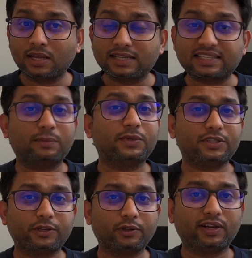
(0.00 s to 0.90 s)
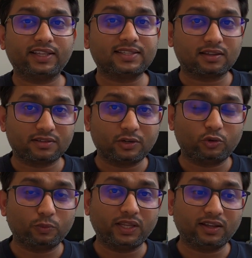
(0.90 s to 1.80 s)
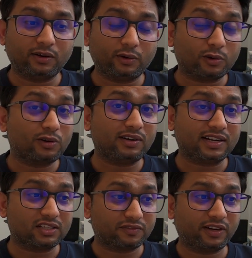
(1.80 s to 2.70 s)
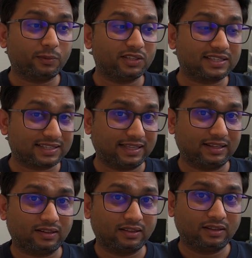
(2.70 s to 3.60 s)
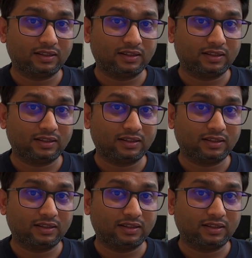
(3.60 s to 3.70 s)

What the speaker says: cybersecurity is considered to be a non-transferable skill.